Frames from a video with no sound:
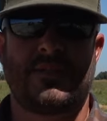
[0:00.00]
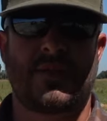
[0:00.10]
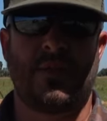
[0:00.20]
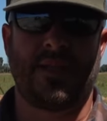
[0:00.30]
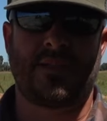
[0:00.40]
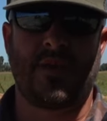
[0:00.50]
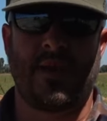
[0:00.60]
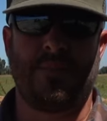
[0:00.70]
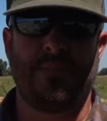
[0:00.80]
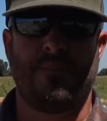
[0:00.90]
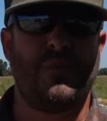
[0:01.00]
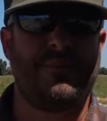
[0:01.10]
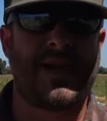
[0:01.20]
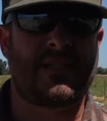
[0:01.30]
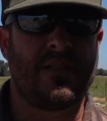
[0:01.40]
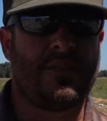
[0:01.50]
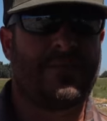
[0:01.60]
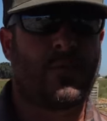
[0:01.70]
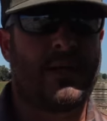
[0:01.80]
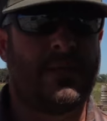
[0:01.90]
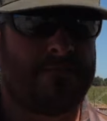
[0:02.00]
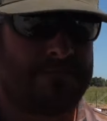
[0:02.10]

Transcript: So let's go ahead and move back to 40.